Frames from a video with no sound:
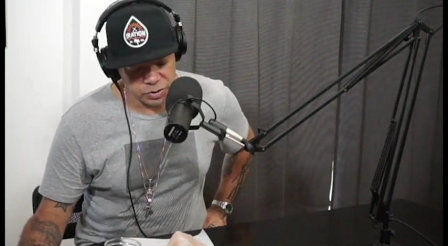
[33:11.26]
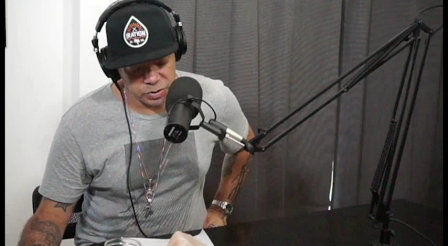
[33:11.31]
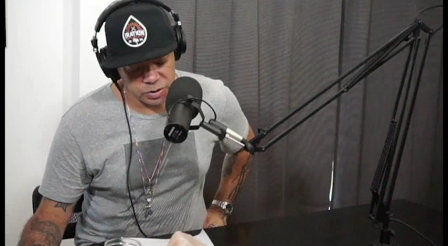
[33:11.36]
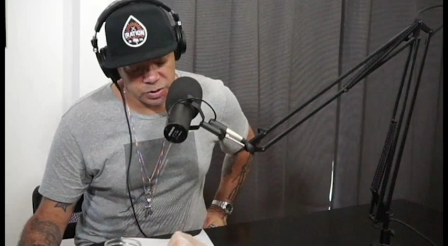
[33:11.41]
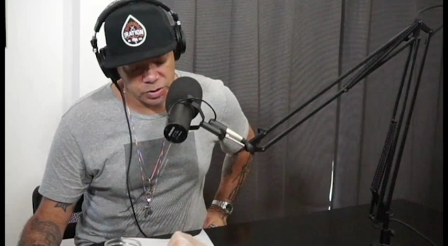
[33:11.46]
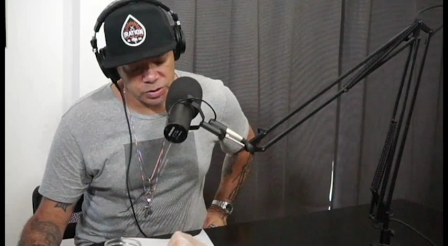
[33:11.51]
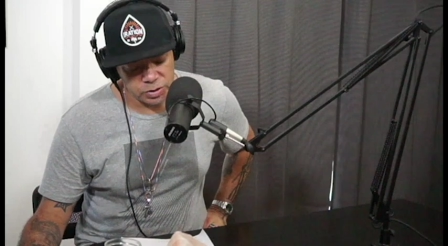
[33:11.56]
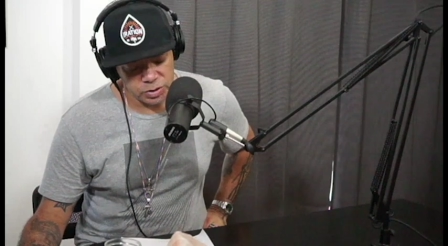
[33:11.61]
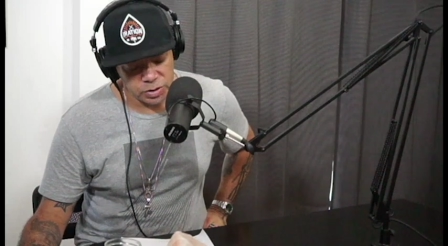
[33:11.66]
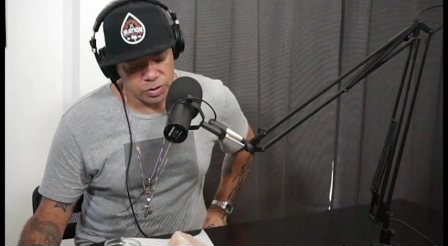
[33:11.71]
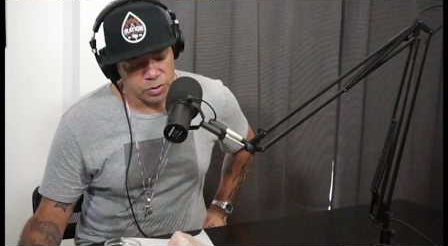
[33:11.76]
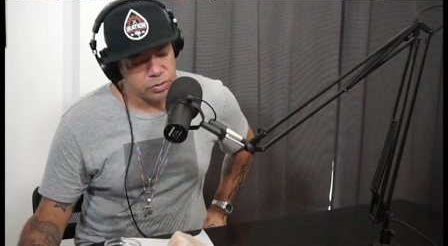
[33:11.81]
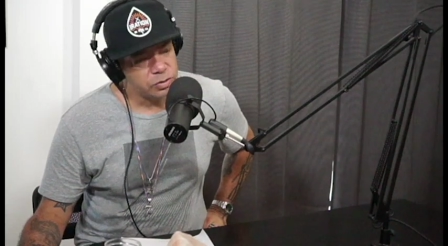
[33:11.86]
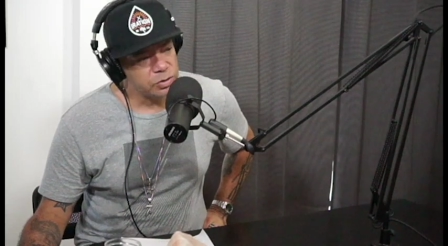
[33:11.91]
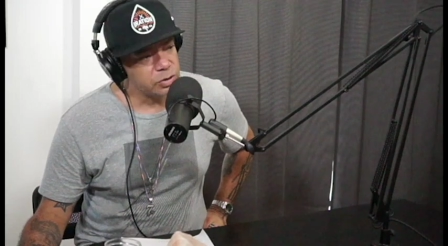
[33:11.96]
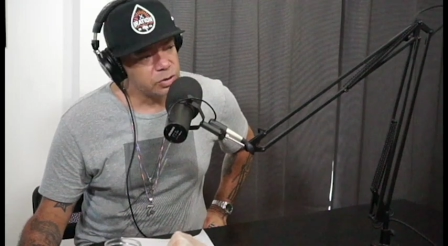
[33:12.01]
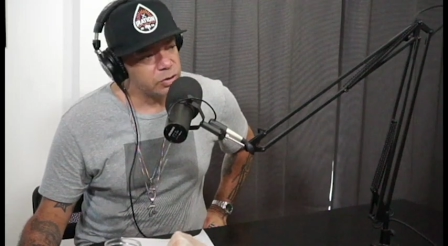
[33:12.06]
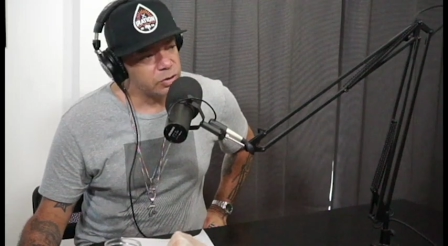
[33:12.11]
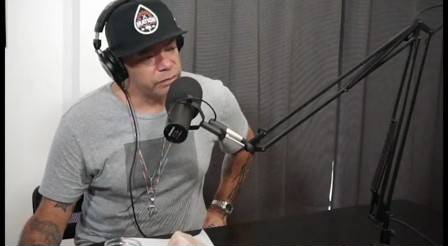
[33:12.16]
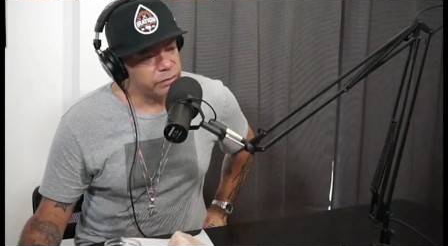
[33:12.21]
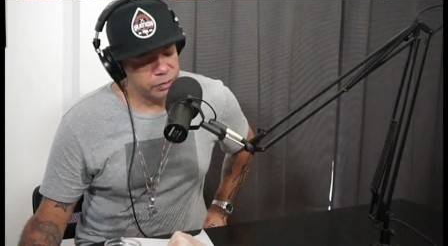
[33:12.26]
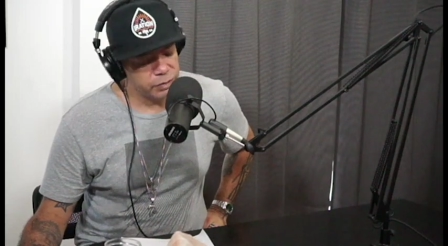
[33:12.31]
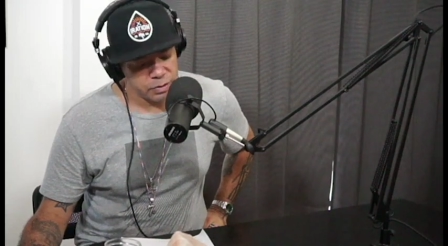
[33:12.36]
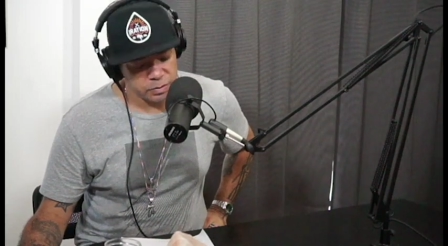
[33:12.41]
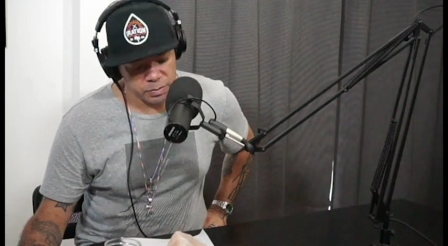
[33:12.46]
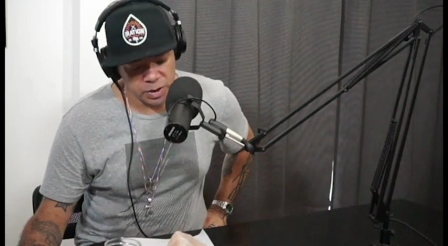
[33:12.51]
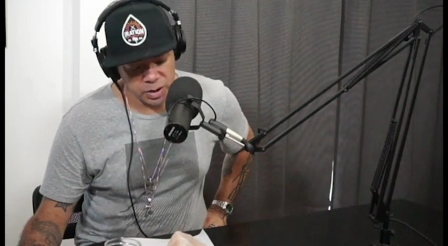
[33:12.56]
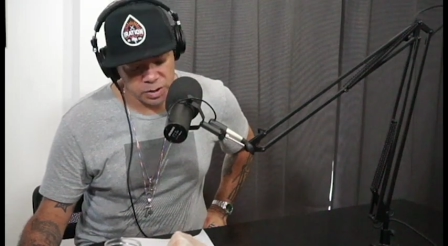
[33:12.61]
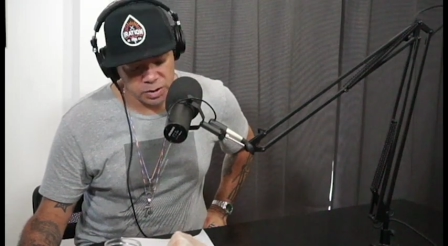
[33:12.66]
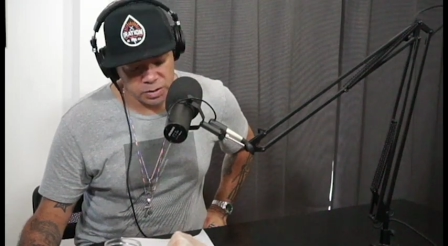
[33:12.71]
in the show, who's a good friend of
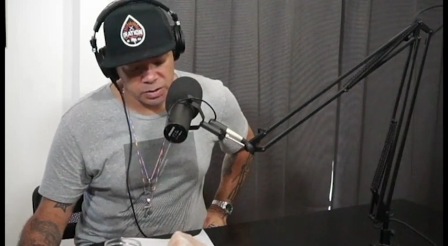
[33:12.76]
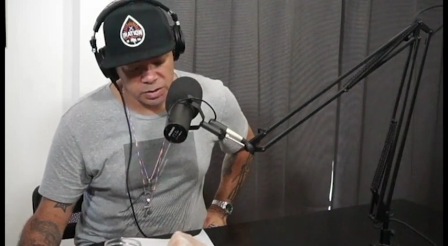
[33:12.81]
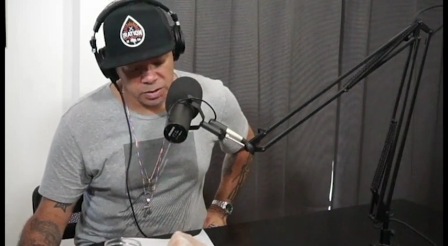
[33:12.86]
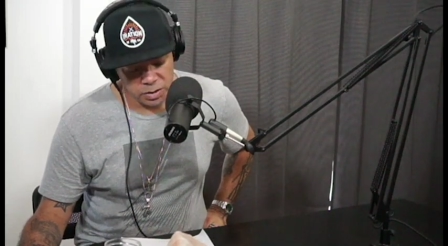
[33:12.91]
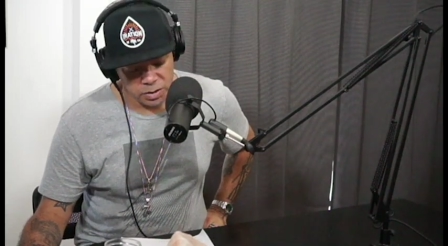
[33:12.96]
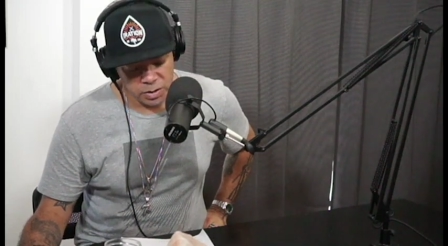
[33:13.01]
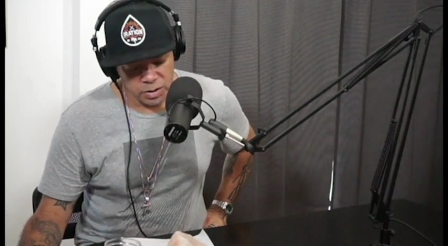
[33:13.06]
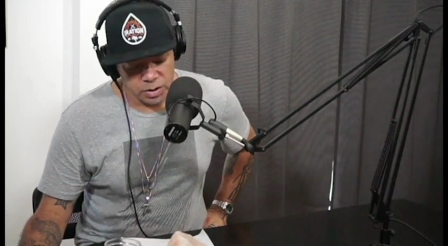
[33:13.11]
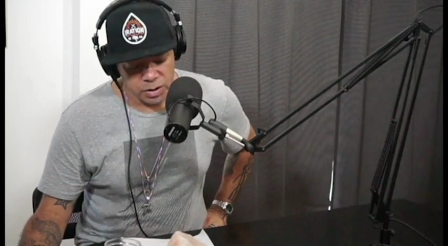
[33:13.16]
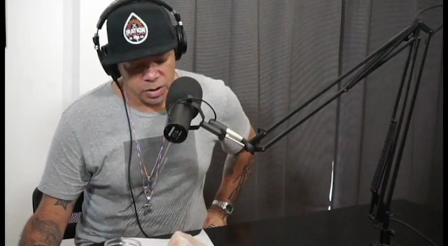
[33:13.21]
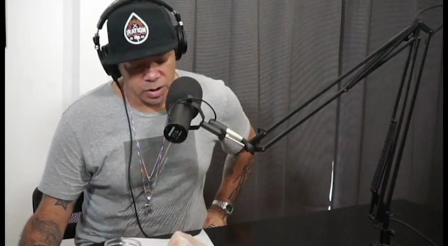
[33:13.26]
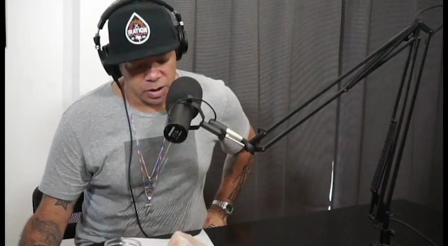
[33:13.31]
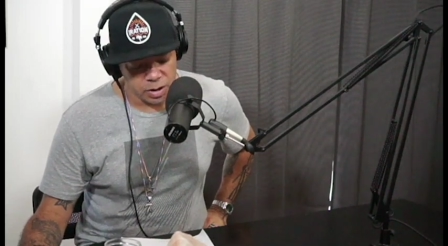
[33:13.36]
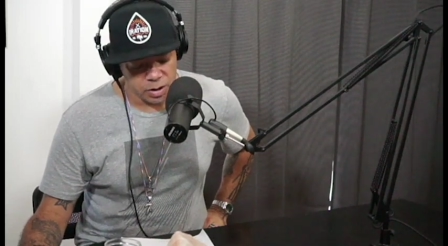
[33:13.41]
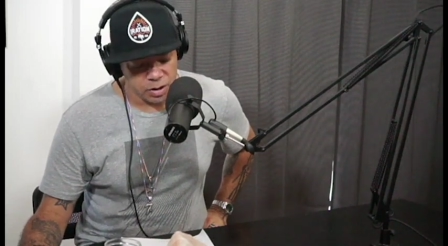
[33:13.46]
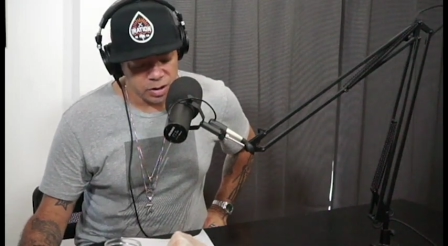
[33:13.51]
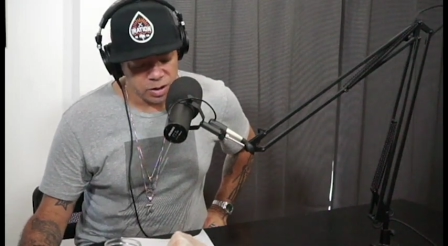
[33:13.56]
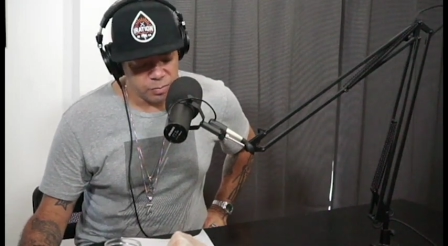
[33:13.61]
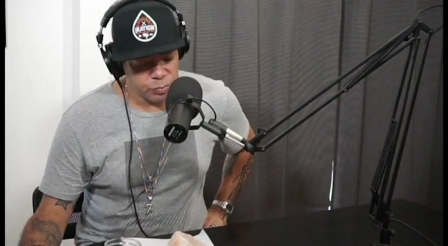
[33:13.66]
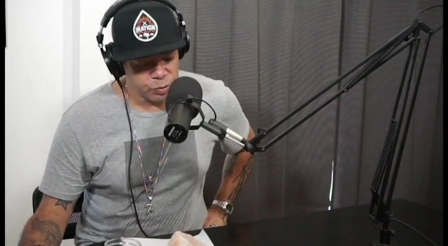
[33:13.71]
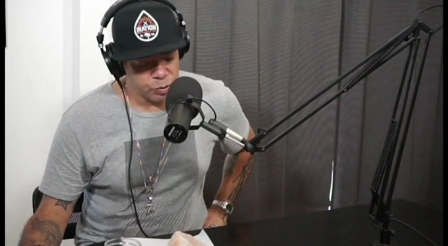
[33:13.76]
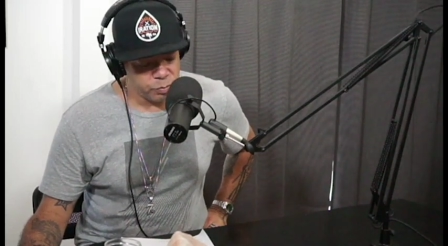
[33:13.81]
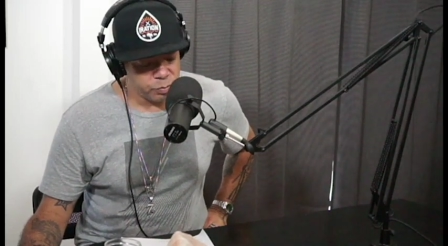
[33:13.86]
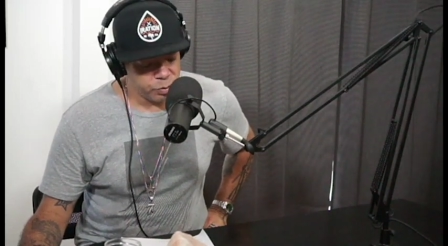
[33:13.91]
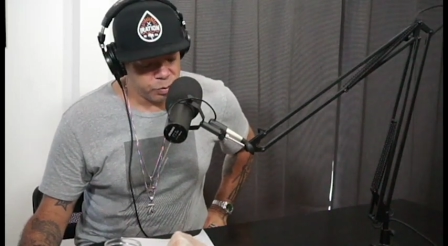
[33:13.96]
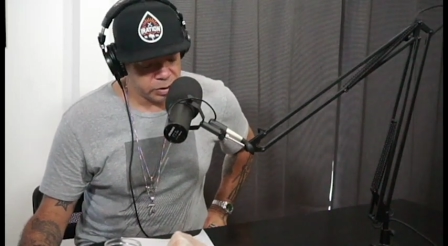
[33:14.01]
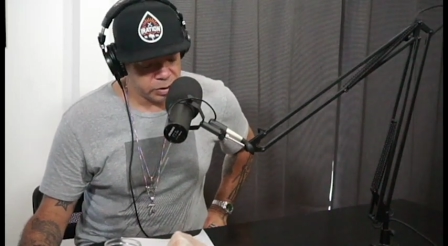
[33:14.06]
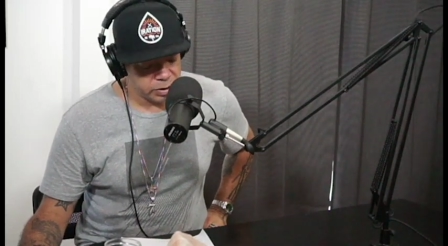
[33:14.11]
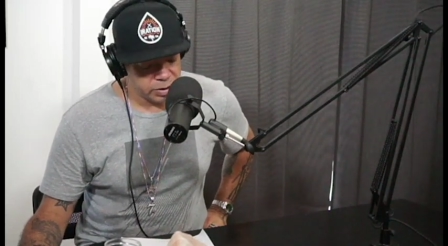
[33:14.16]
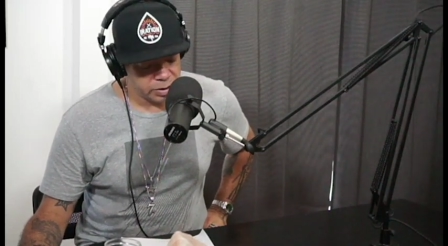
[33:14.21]
mine. Uh, Hebrew
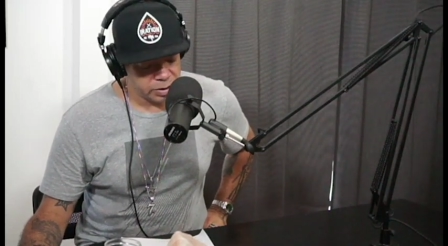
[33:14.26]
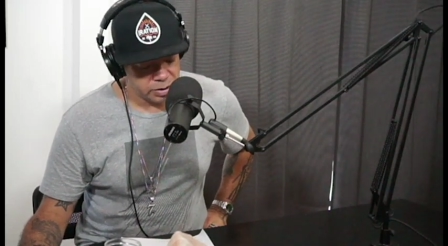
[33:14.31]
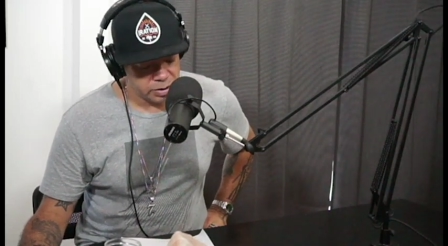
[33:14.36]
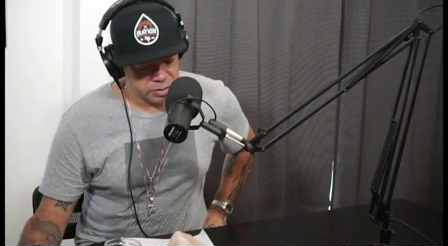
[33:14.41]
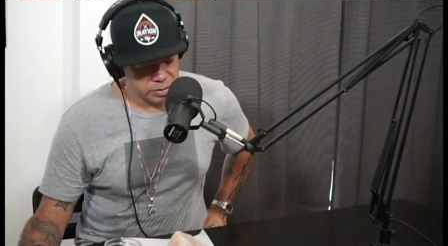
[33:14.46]
Brentley,